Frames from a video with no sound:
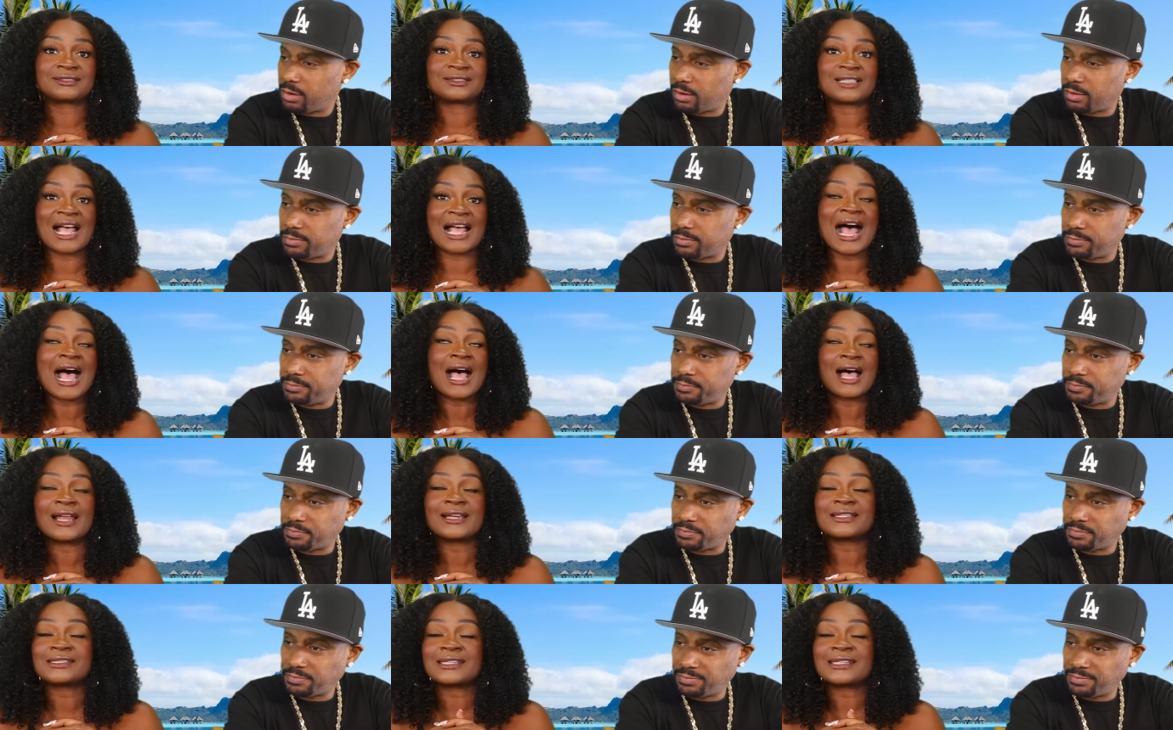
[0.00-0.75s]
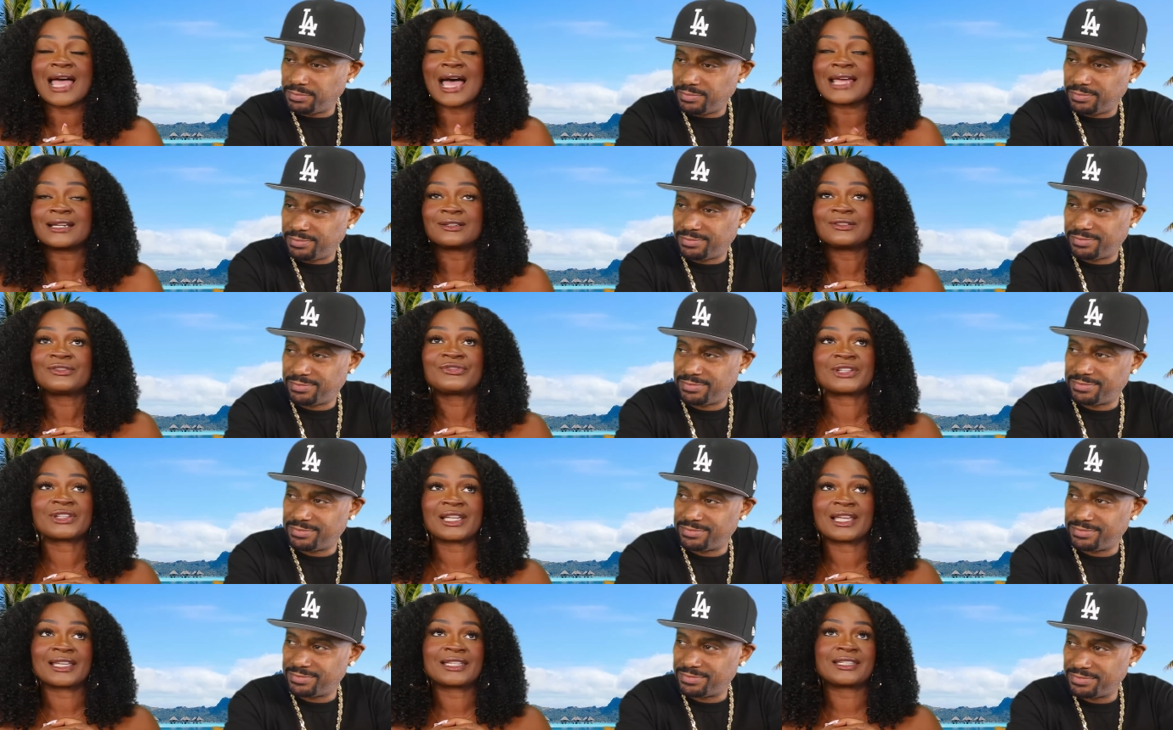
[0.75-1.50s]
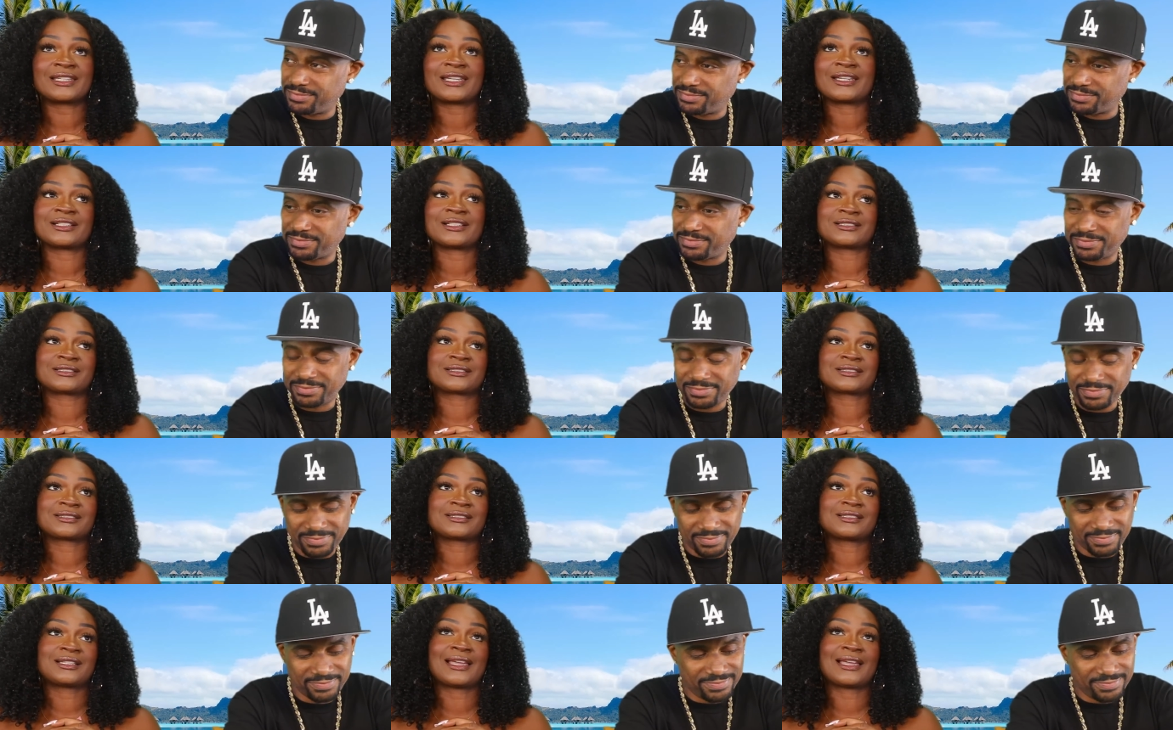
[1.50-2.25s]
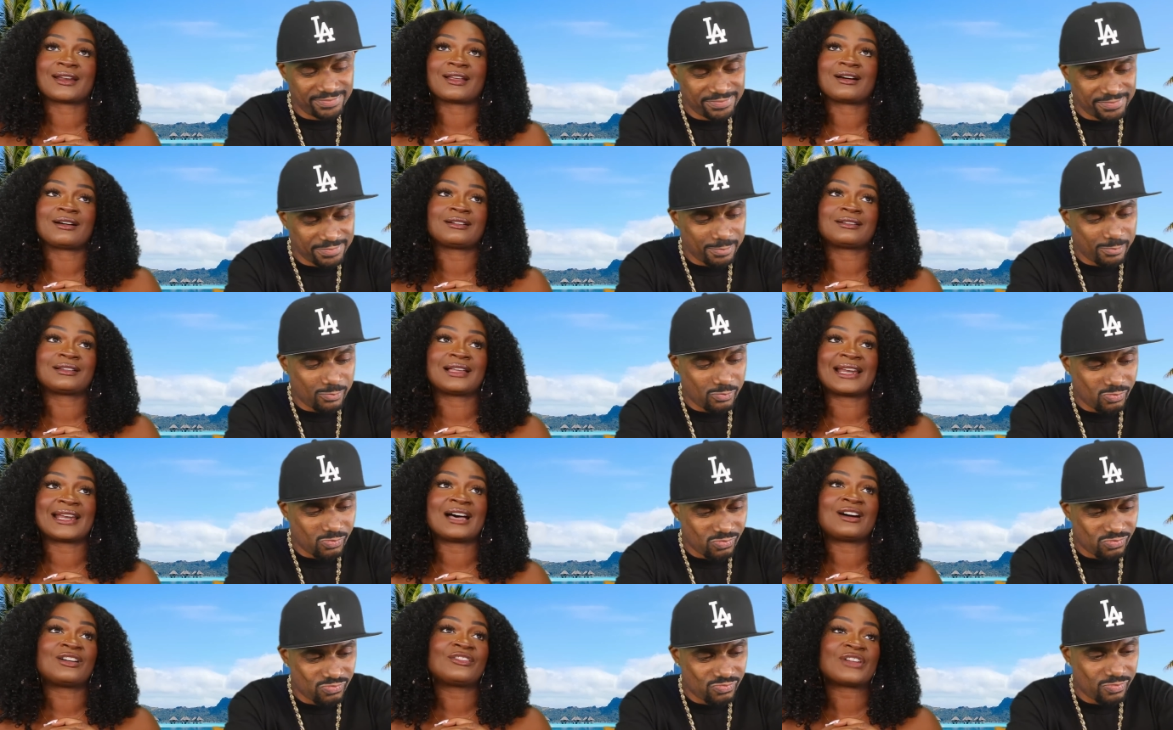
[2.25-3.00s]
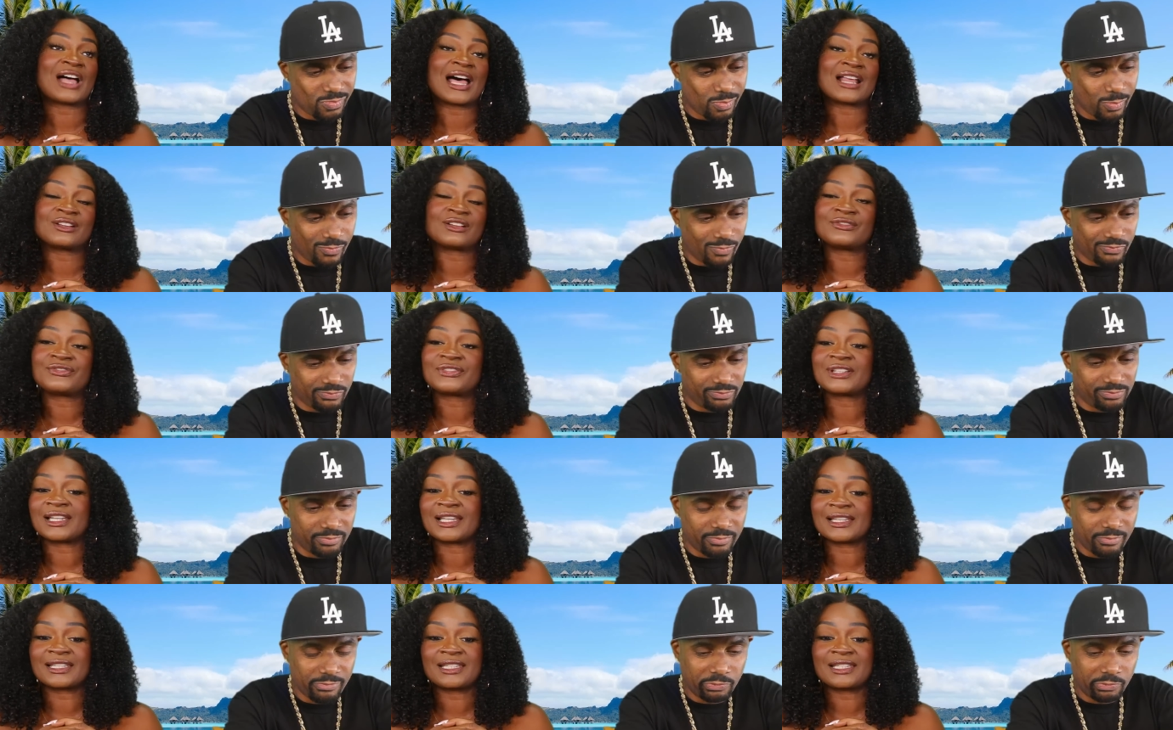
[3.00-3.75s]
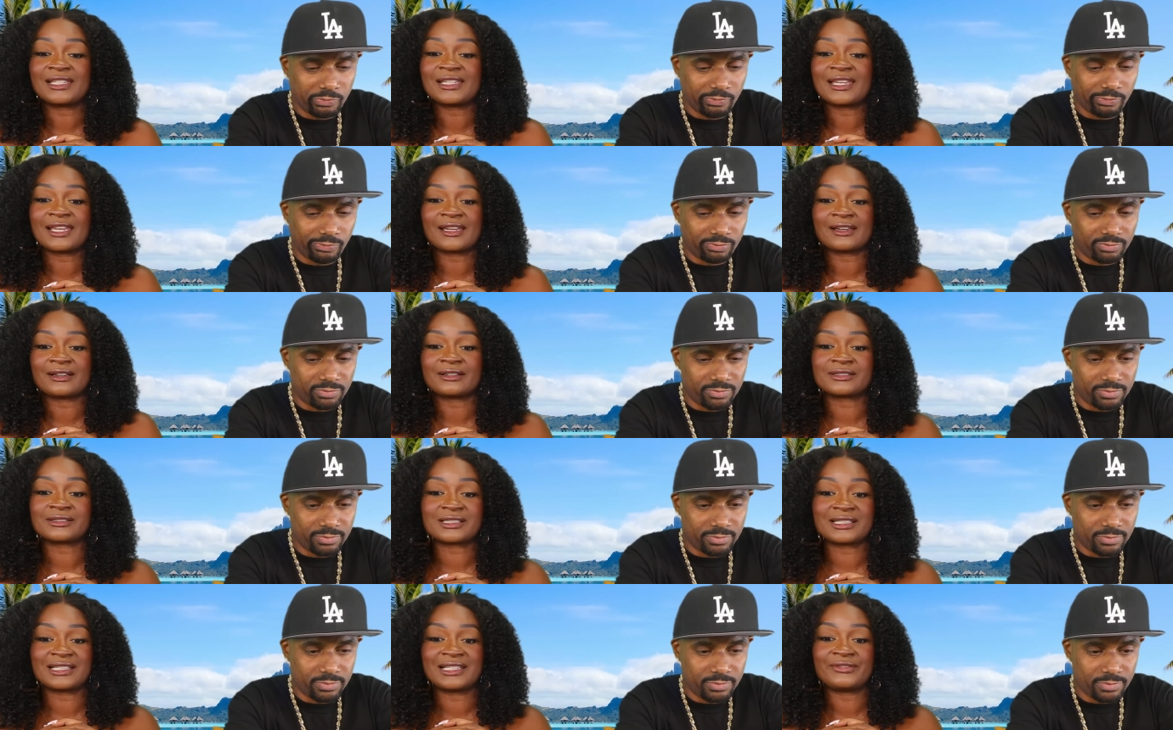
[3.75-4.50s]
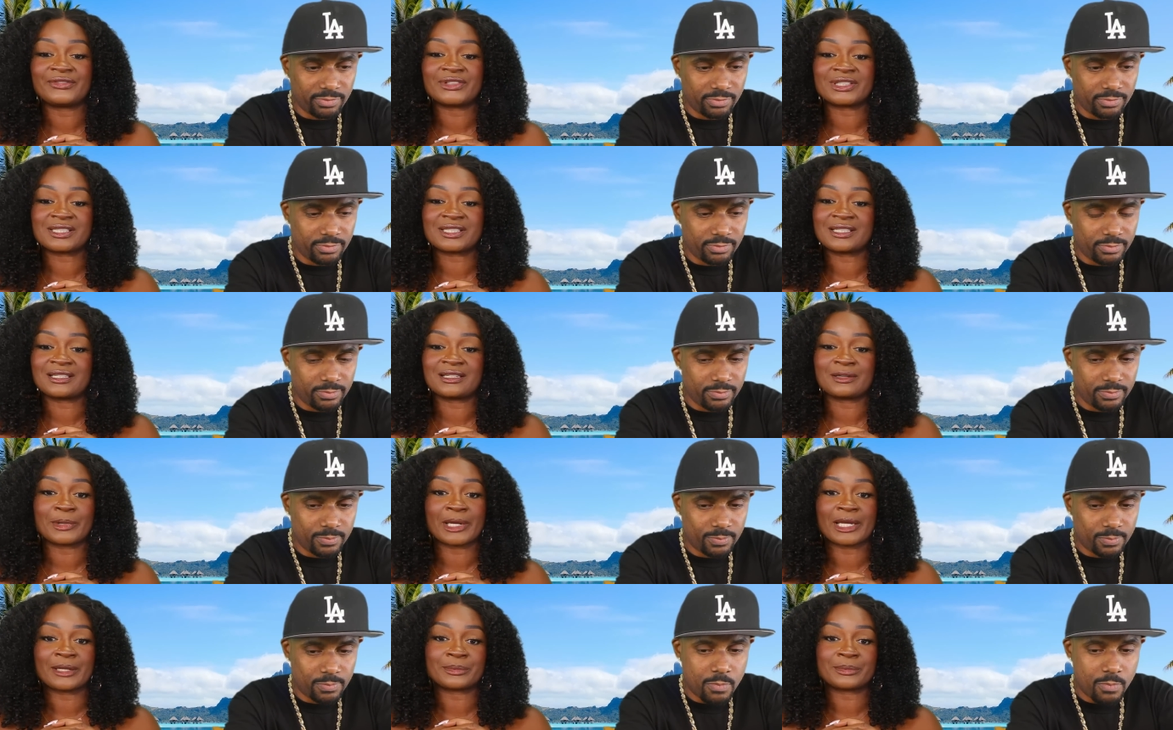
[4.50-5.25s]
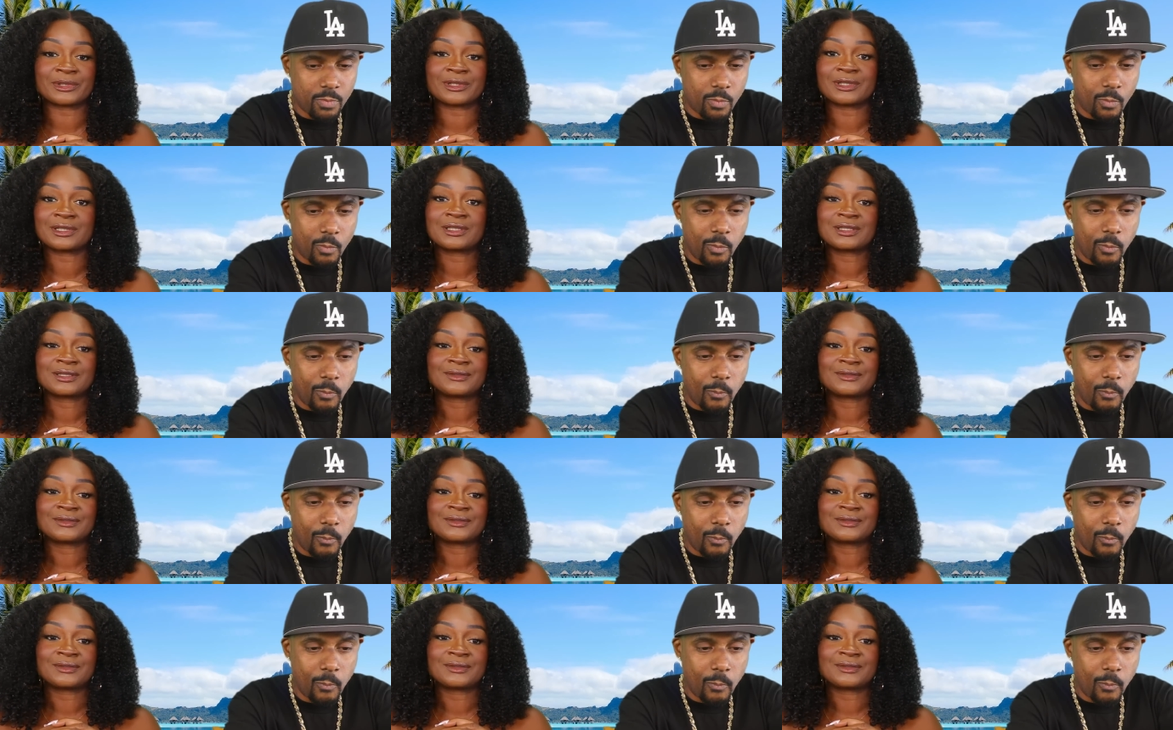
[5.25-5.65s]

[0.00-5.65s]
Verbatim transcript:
Speaker 1: I honestly, I don't feel like he cares at all, and I don't, I don't feel like he cares to even see the baby.